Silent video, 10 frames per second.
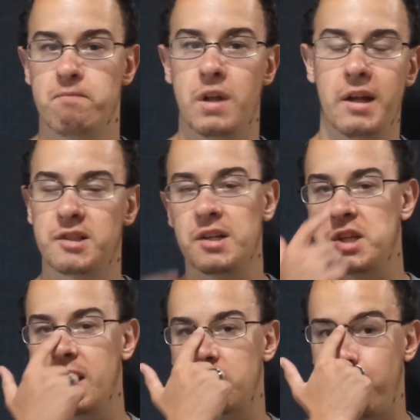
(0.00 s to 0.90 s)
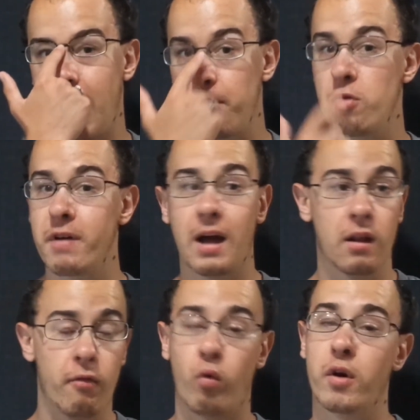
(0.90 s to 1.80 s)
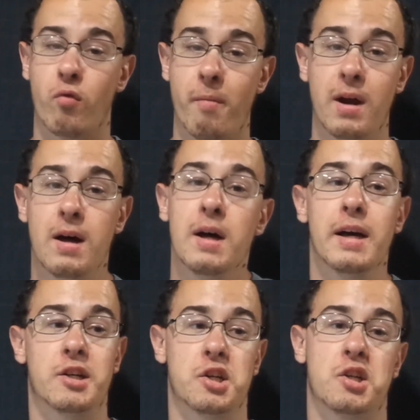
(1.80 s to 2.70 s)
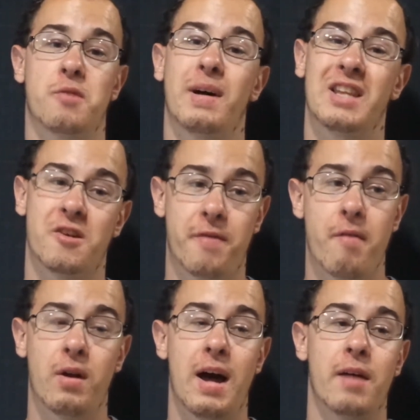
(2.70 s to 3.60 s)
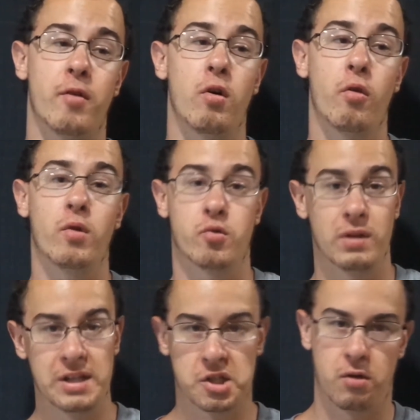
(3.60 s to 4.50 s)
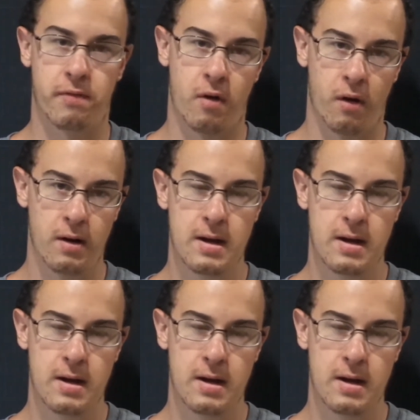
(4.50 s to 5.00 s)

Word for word: Now, that's not saying it's a bad movie. I love Wonder Woman. It just is my least favorite out of all the ones released so far.